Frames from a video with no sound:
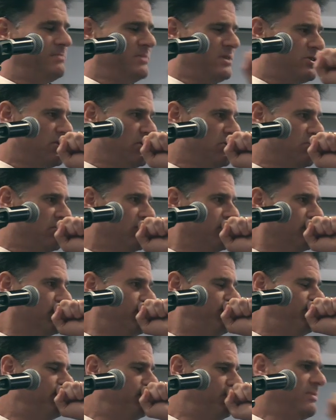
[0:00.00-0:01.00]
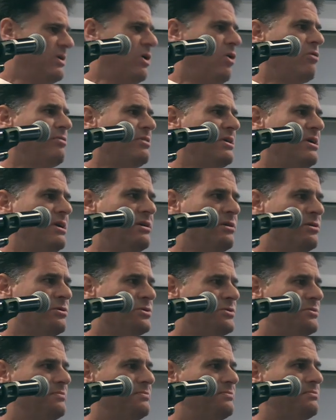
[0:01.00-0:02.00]
excuse me, over the
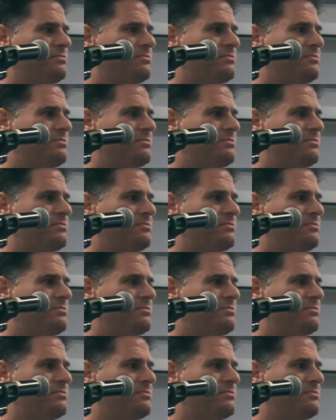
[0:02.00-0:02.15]
years.